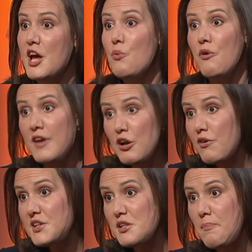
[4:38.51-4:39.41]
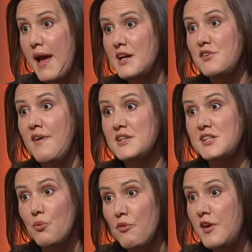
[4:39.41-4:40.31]
We've increased the powers of
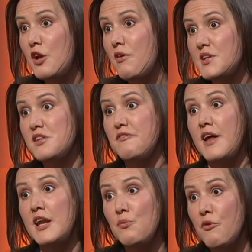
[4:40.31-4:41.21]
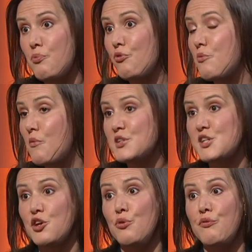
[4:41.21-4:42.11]
ASIC. We've increased the funding. We've put them on a
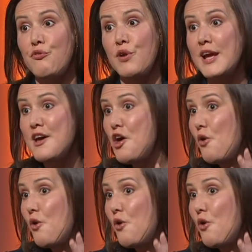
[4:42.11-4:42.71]
secure footing.